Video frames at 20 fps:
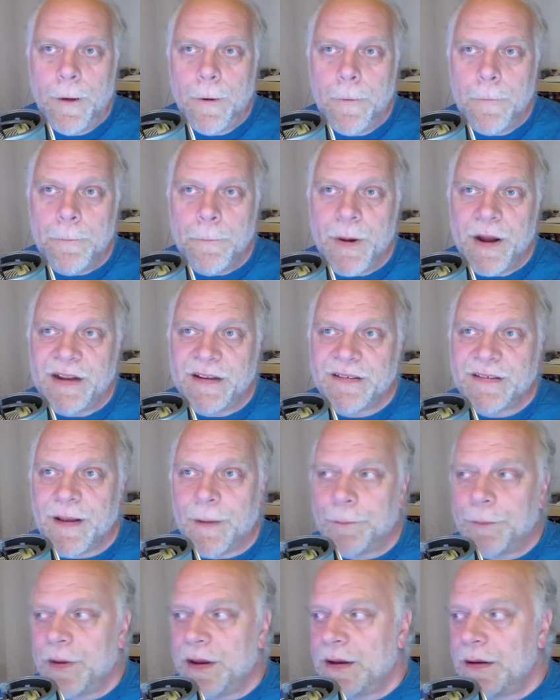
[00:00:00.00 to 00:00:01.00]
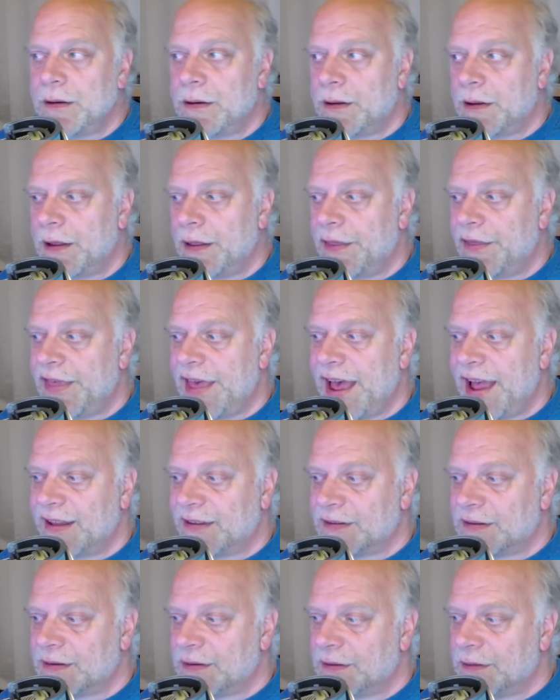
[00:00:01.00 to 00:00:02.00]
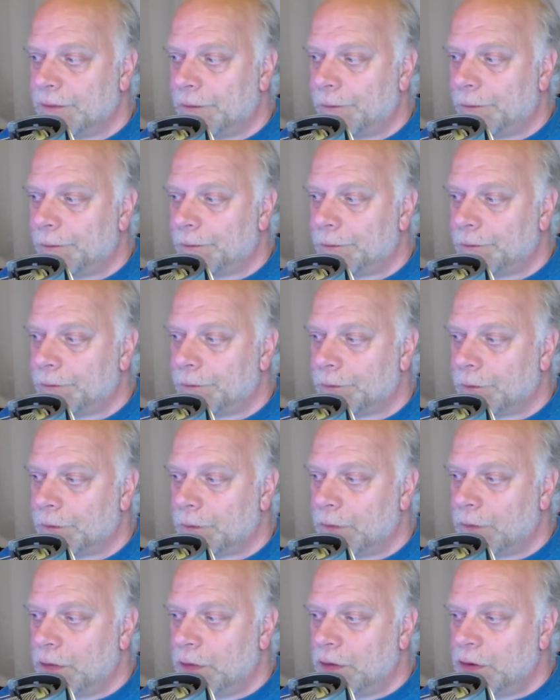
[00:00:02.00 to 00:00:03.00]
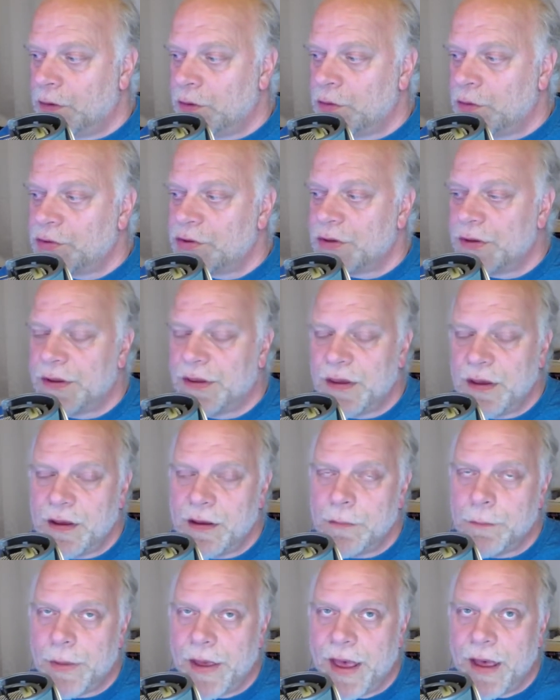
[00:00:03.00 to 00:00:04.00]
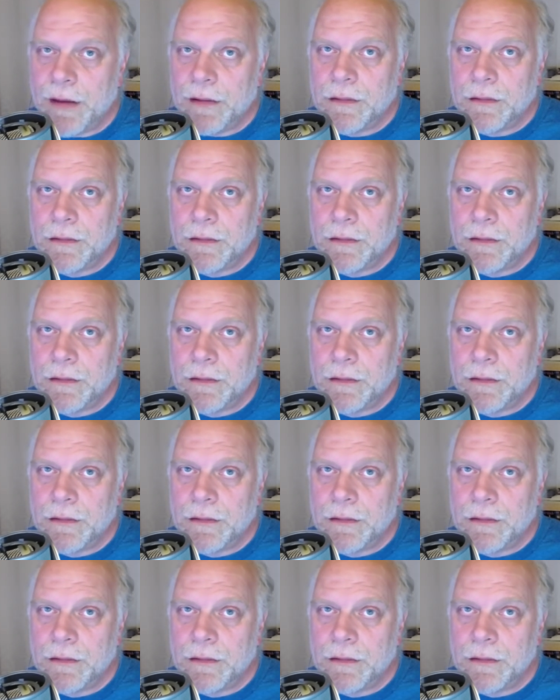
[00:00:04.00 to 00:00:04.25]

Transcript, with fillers: But it's something that you should think about.